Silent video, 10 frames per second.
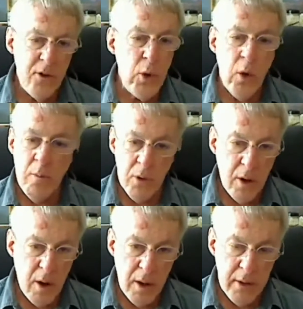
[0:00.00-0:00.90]
Two of them are
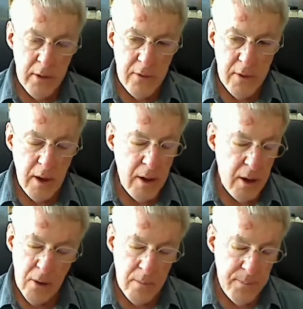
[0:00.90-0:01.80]
college,
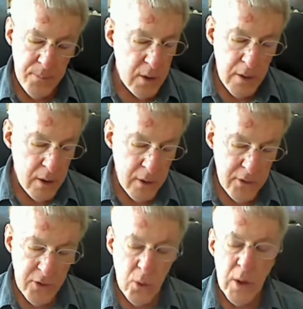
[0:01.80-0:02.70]
are
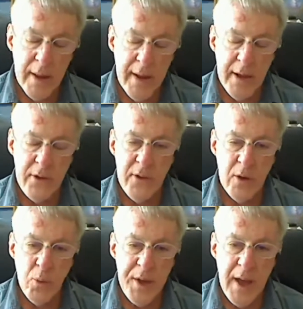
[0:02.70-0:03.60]
school age,
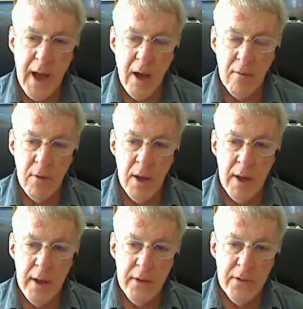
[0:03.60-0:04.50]
and we have
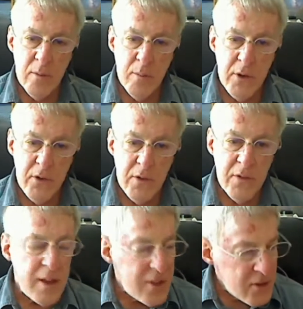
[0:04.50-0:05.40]
submissions.
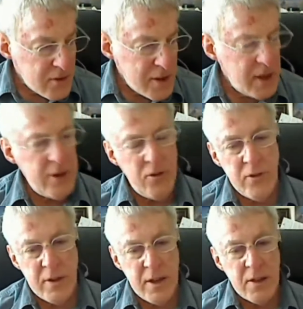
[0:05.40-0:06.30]
And this is the
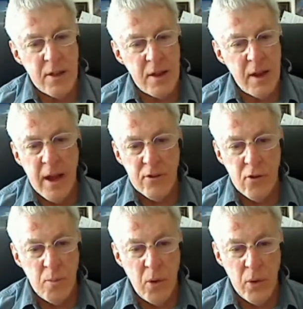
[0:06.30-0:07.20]
interesting thing.
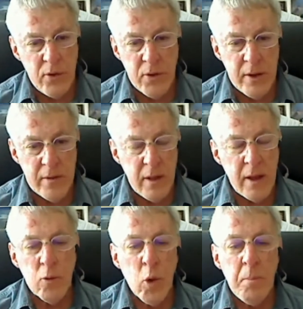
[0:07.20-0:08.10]
Astropoetry is
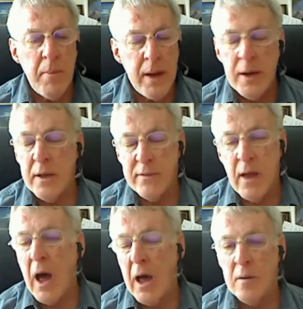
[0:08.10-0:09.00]
like, Romania is a
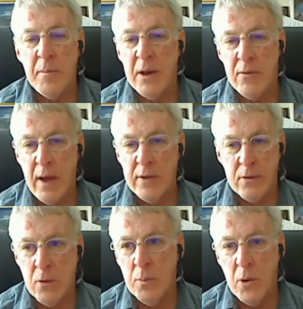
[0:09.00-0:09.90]
hotbed of
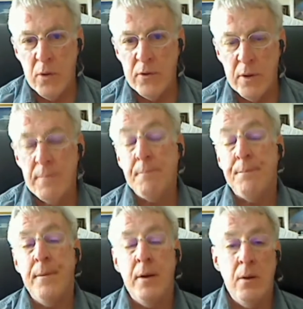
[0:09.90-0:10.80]
astropoetry.
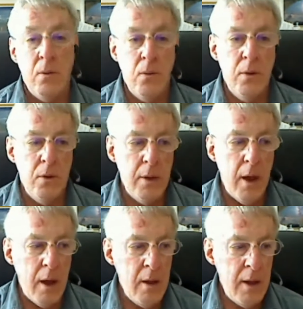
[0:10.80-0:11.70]
You know, who knew that?